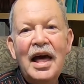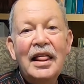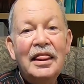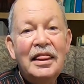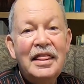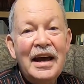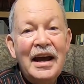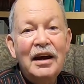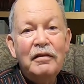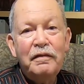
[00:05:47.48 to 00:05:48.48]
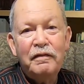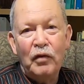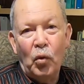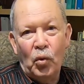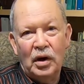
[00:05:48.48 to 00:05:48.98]

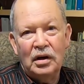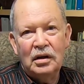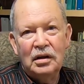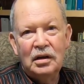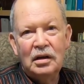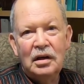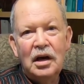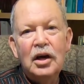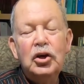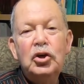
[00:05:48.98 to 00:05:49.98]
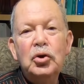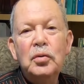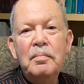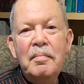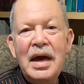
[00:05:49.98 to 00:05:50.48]
Therefore, you
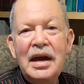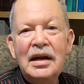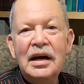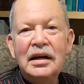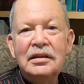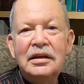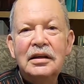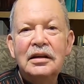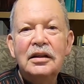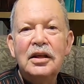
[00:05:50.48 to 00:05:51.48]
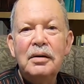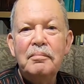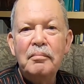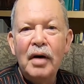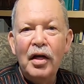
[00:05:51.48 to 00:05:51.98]
may not kill the
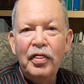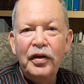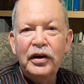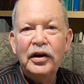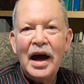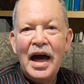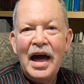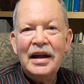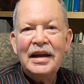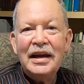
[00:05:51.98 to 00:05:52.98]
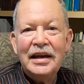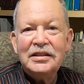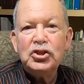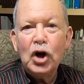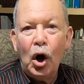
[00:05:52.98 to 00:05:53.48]
mother and
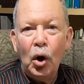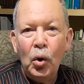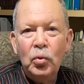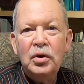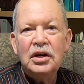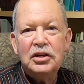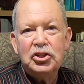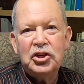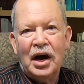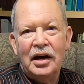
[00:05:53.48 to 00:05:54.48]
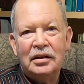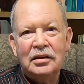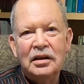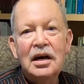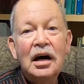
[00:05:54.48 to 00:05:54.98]
its own child
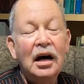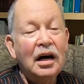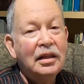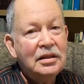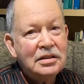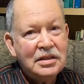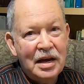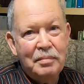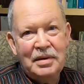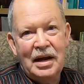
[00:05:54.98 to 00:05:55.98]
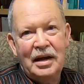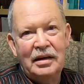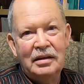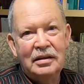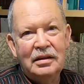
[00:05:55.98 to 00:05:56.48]
on the same
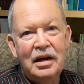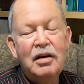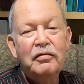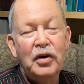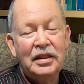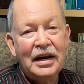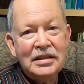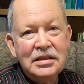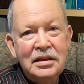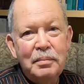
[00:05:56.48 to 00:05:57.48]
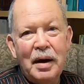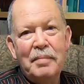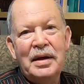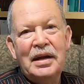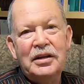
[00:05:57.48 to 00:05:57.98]
day, for that's an
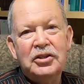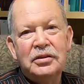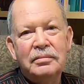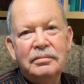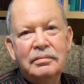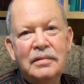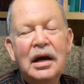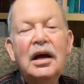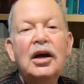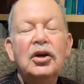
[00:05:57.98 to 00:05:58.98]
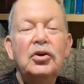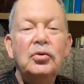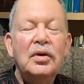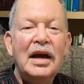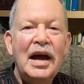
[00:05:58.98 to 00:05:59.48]
abomination.
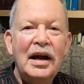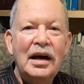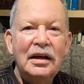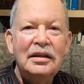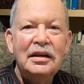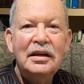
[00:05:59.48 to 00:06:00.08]
You cannot